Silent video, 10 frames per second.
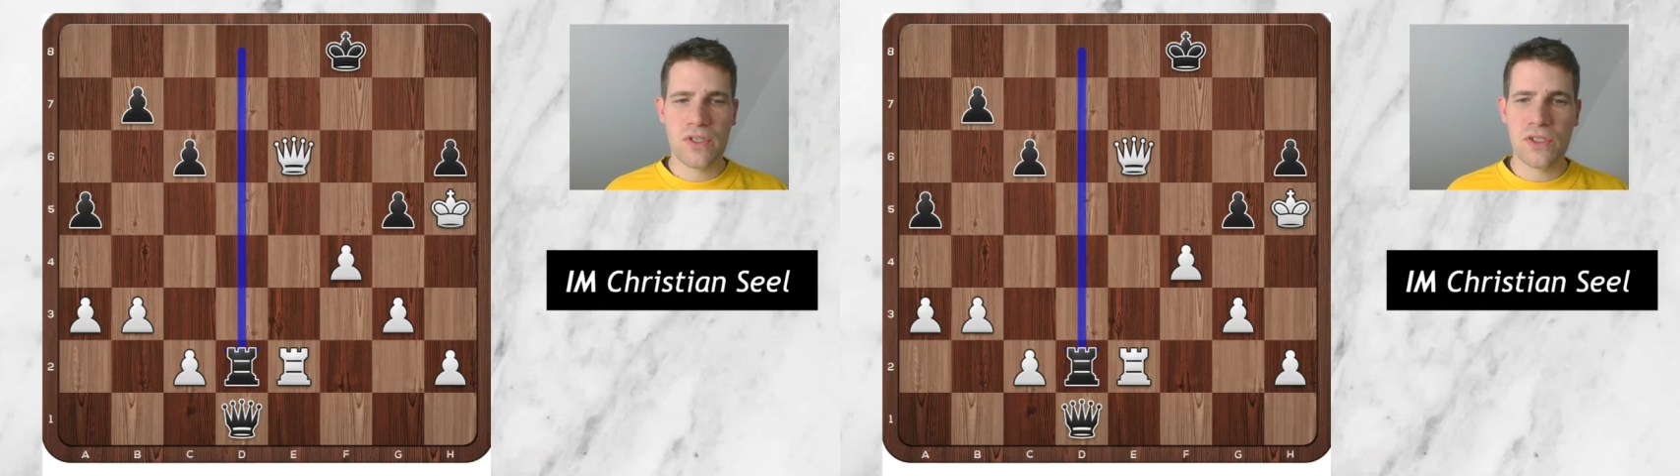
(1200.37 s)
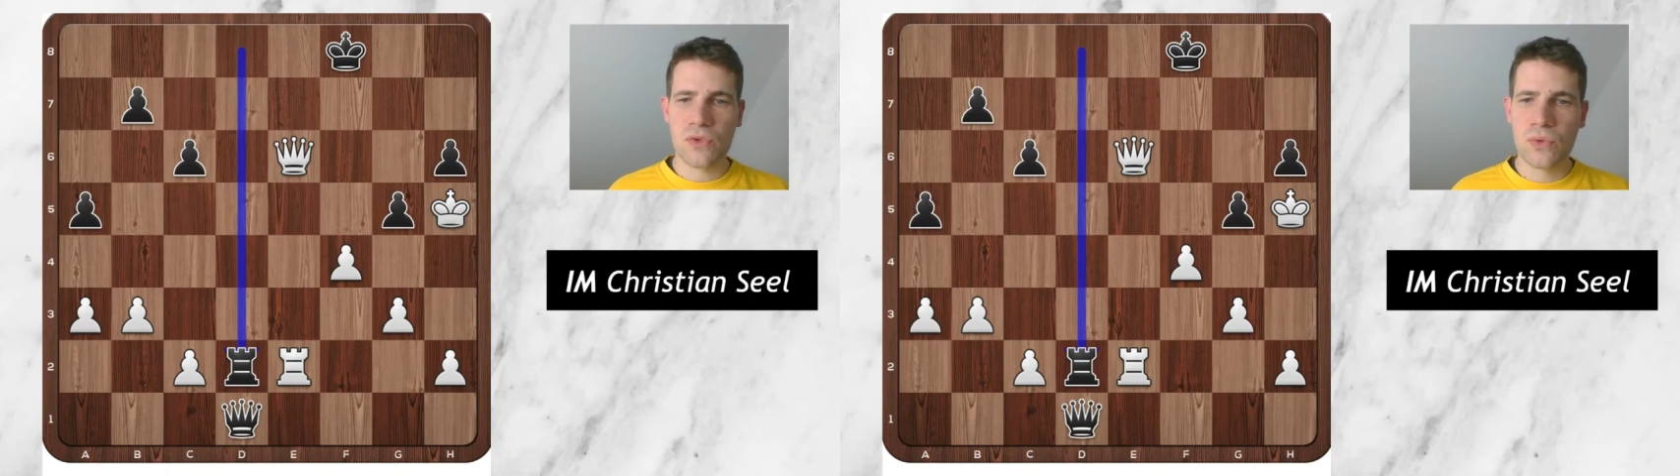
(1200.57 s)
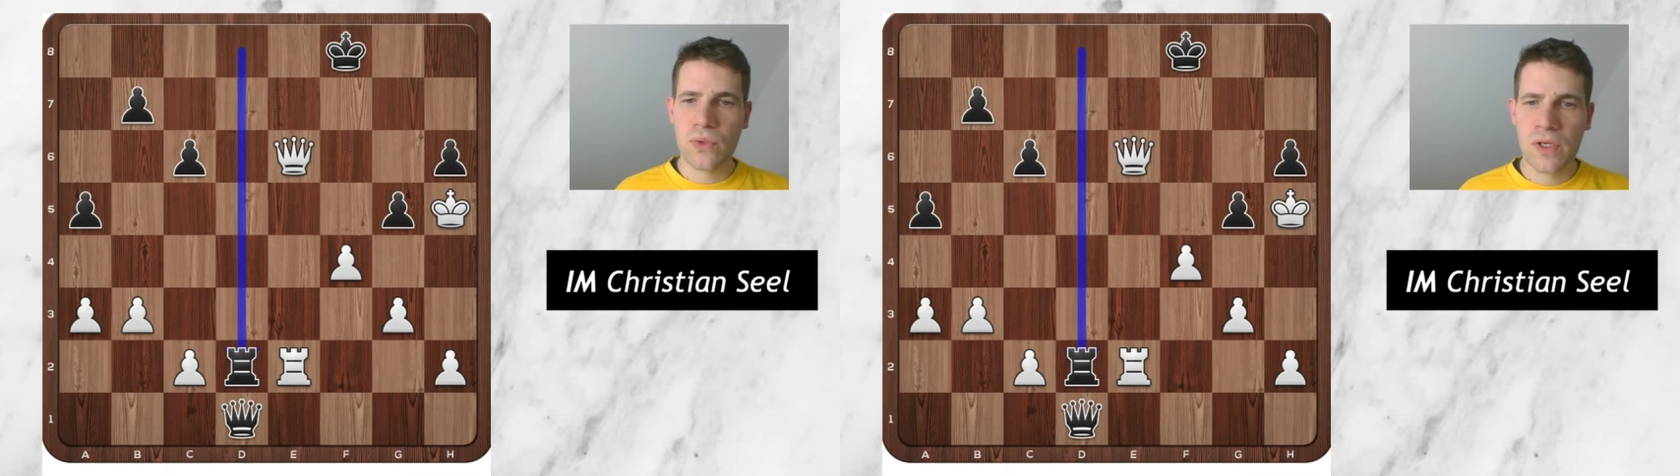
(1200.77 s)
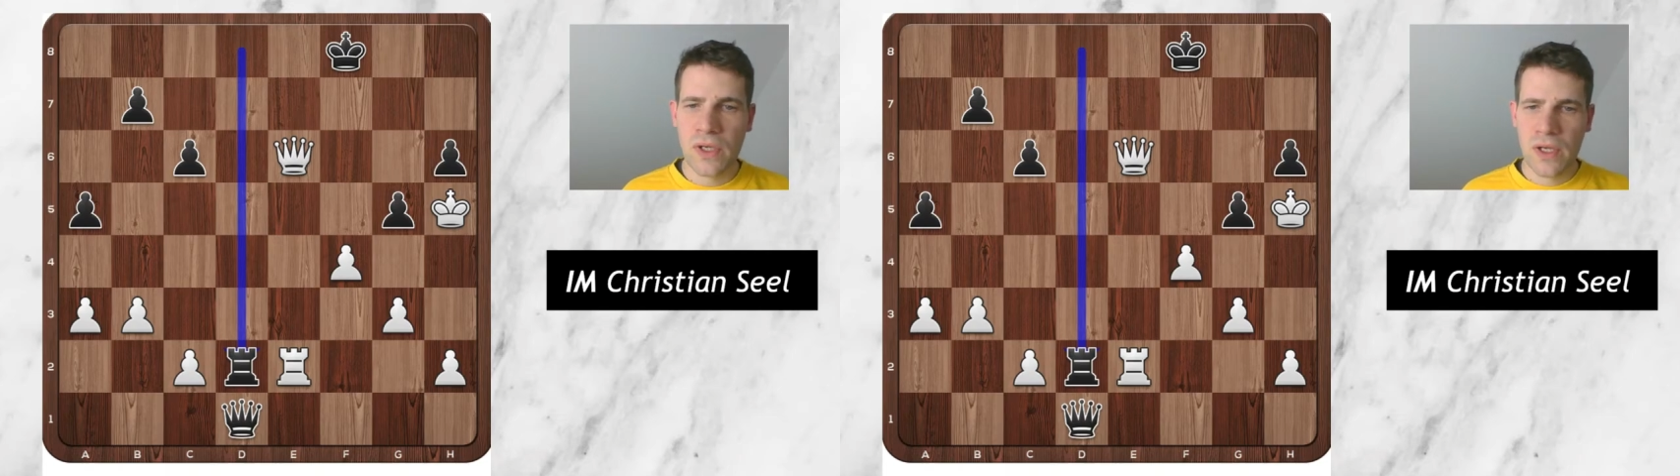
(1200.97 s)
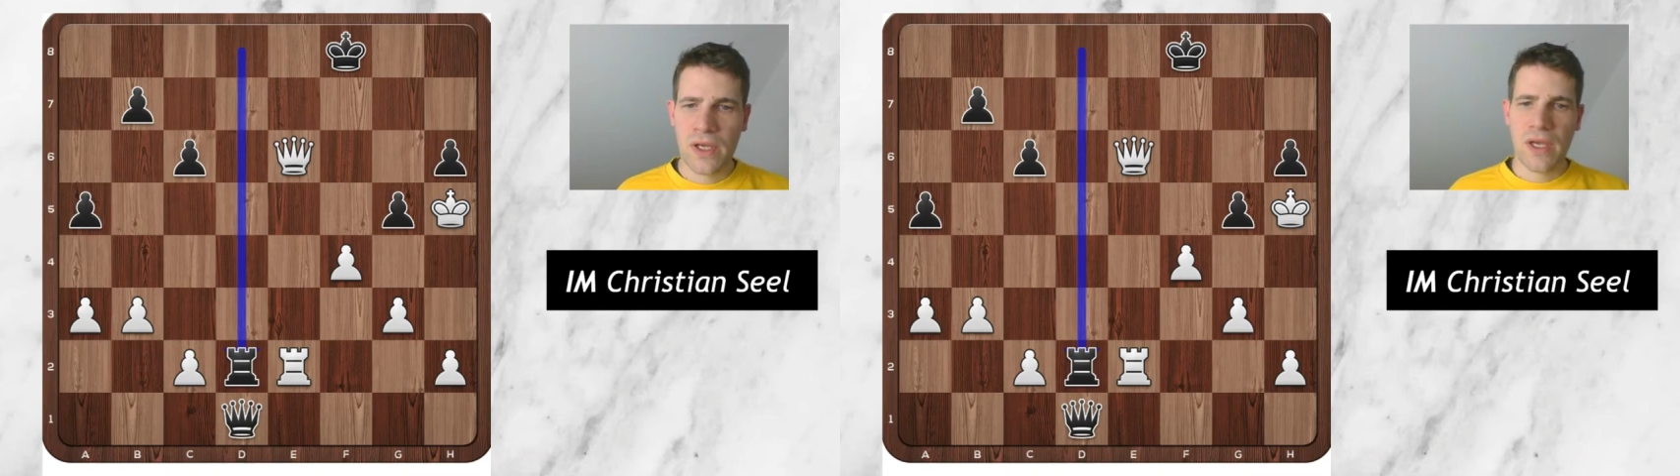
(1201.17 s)
d2,
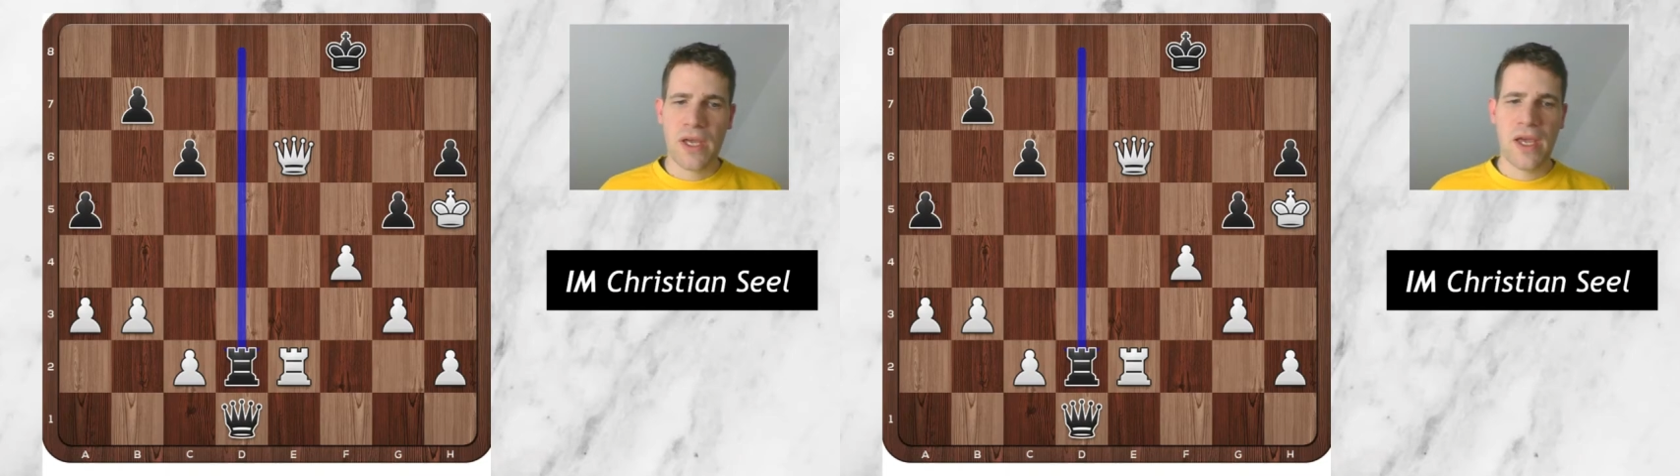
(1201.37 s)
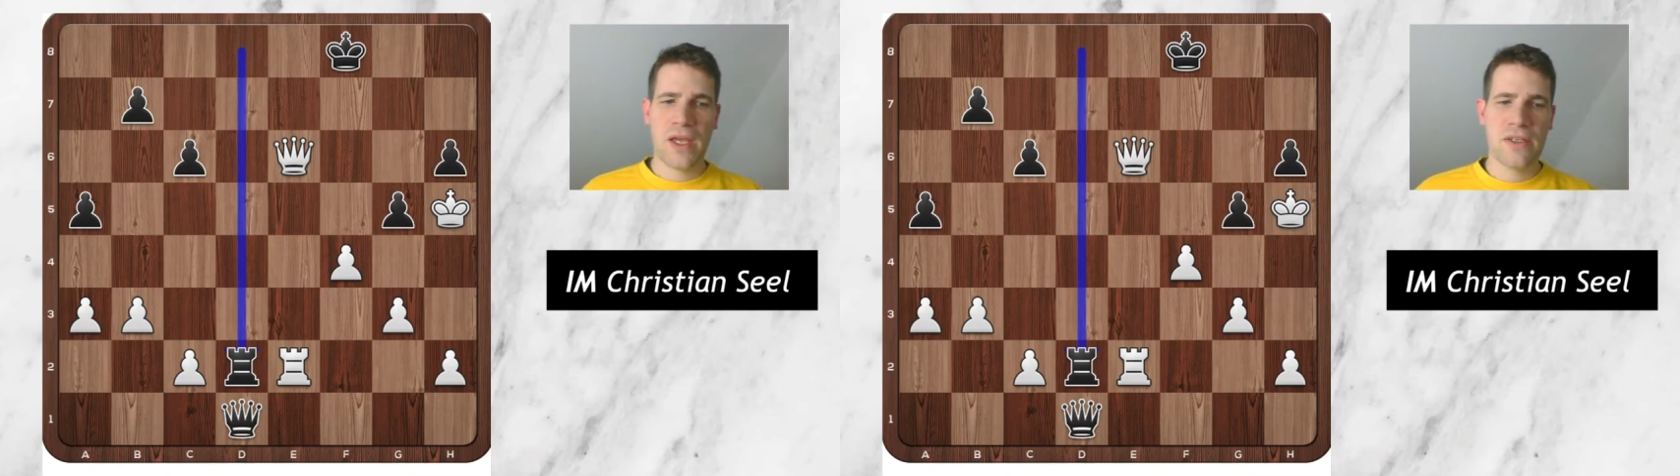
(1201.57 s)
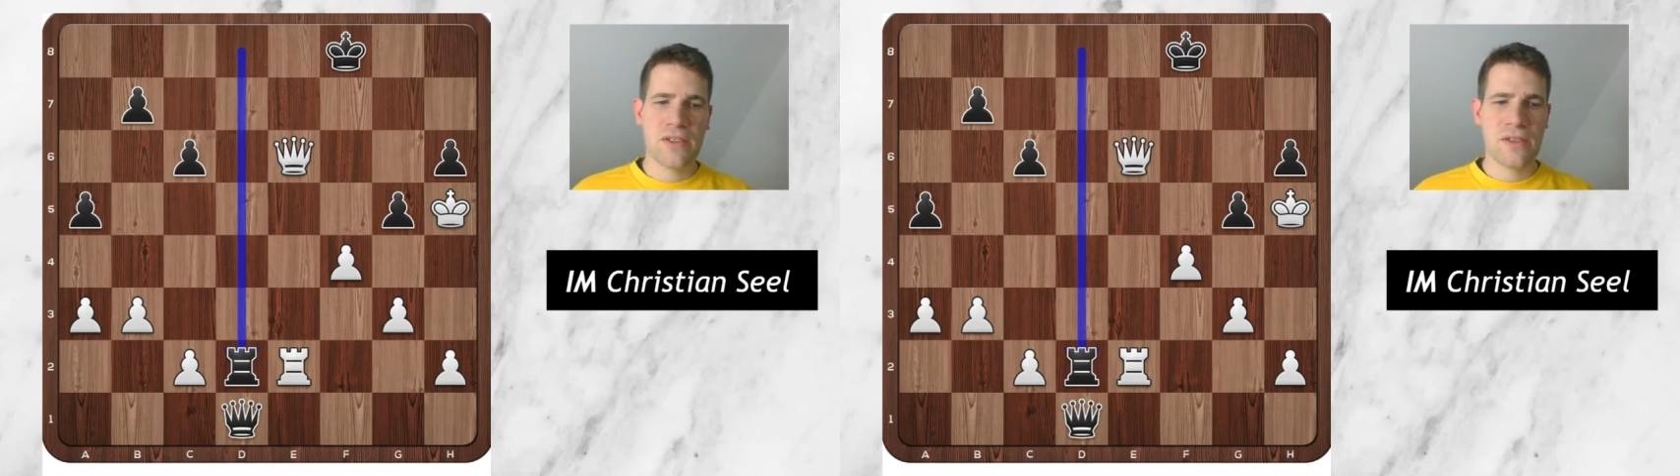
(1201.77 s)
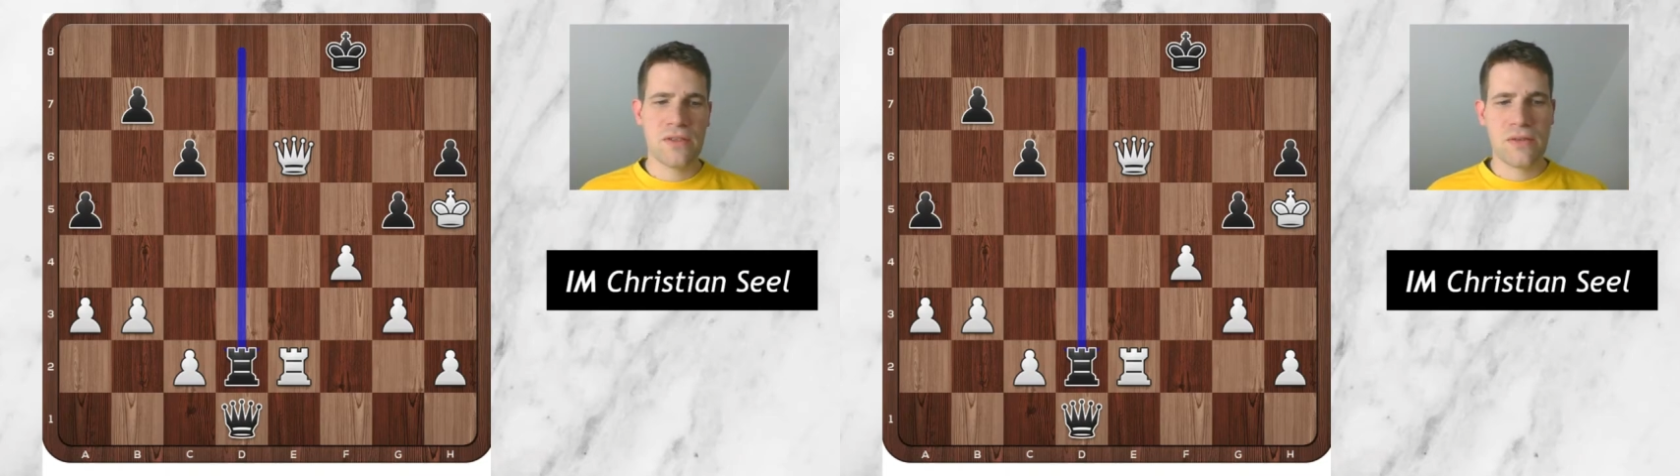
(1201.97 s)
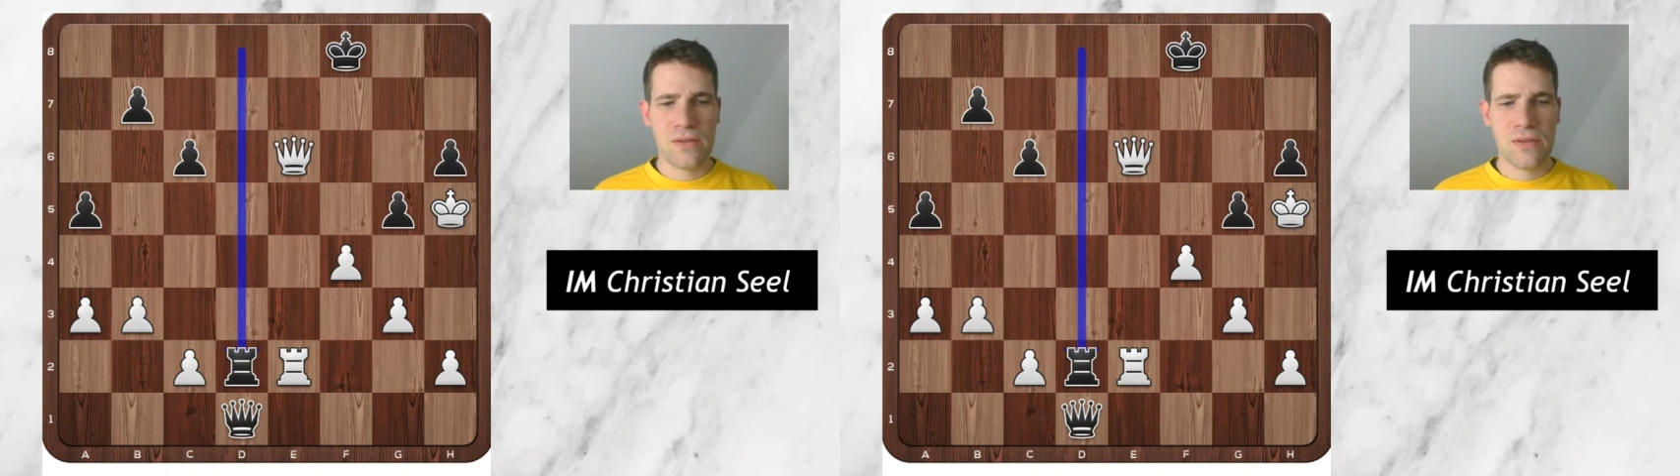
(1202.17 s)
and